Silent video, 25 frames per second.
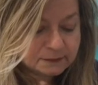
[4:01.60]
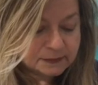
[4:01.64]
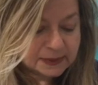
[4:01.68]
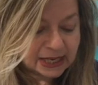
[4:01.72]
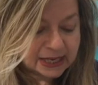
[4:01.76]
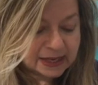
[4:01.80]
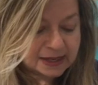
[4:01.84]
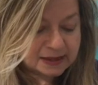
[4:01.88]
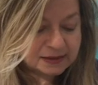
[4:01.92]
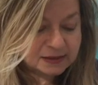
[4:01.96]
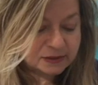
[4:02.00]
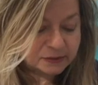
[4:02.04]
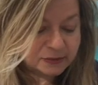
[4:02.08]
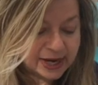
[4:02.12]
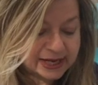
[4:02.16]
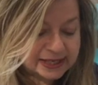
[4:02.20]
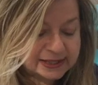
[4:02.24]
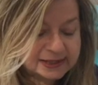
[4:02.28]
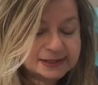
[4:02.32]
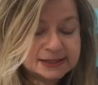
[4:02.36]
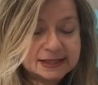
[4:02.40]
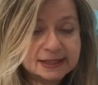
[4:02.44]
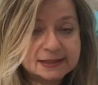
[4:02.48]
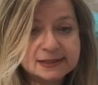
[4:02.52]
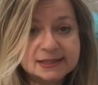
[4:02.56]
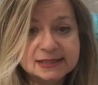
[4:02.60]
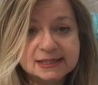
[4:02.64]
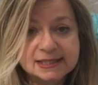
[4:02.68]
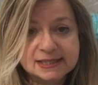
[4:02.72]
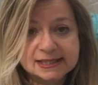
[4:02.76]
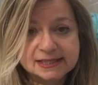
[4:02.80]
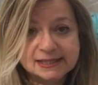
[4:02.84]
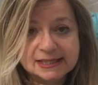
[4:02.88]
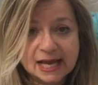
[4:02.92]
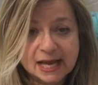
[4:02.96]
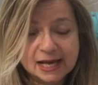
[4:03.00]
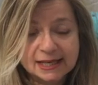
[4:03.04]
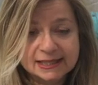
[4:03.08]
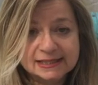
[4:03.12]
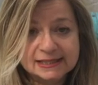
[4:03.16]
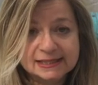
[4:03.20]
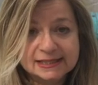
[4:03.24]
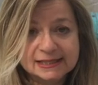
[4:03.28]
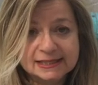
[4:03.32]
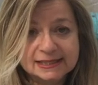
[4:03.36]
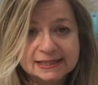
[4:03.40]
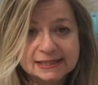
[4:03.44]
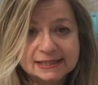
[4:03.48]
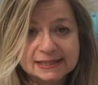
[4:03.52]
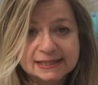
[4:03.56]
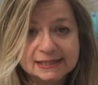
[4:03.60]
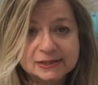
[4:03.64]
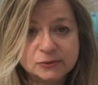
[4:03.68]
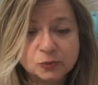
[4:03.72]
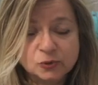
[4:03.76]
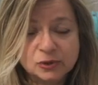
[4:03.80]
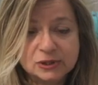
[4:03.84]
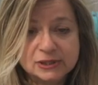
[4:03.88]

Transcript: In the Renaissance, the scientists